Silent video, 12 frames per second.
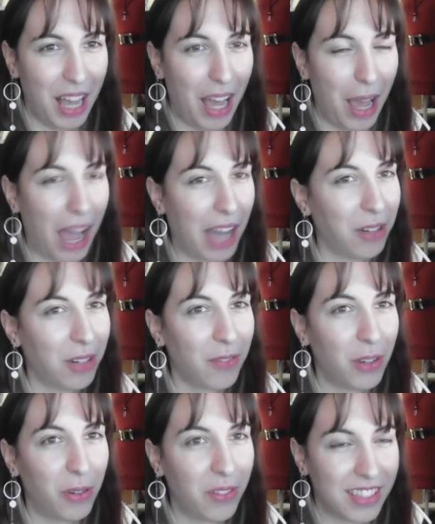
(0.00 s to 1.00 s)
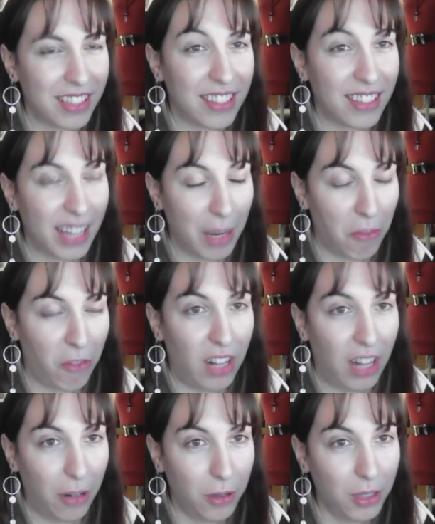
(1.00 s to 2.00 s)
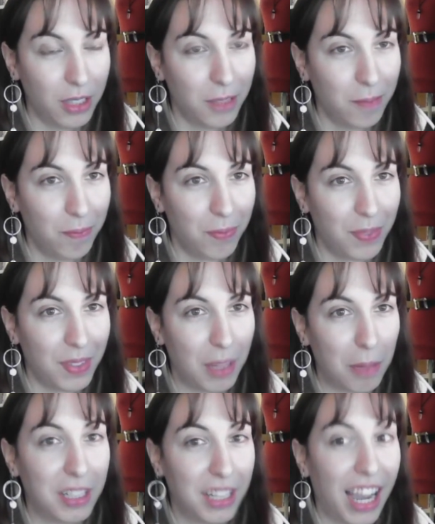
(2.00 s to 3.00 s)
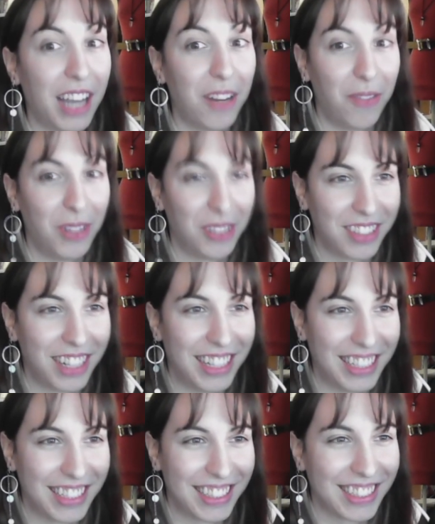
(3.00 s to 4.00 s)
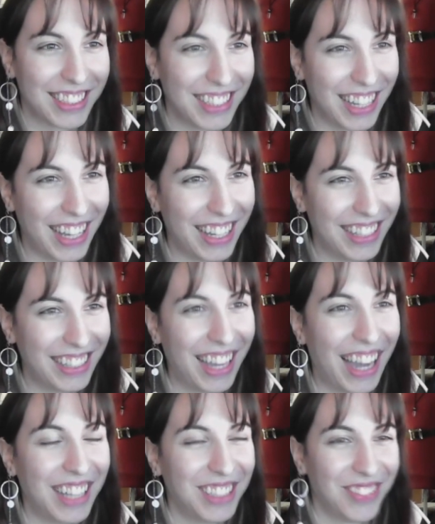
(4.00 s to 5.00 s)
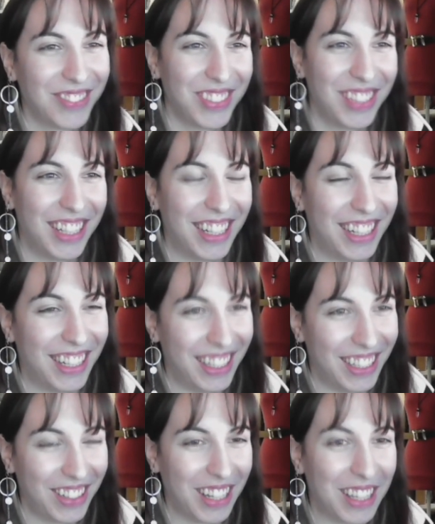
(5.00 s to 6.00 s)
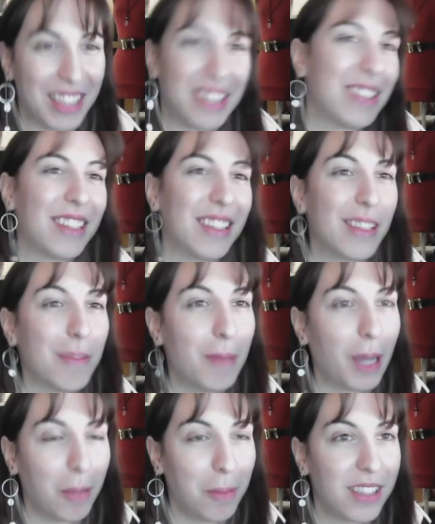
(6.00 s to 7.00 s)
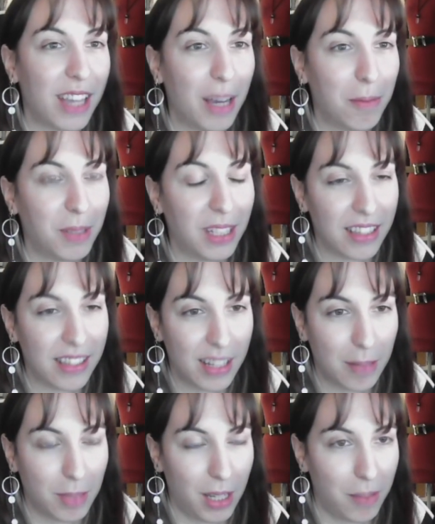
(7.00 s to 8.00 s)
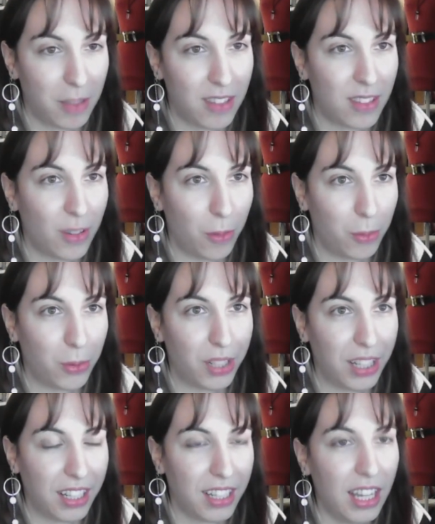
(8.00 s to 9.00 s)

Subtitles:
I don't even know if it's the same flower, but it kind of looks like it. It kind of, okay, this is making me sad, but at the same time it's so pretty.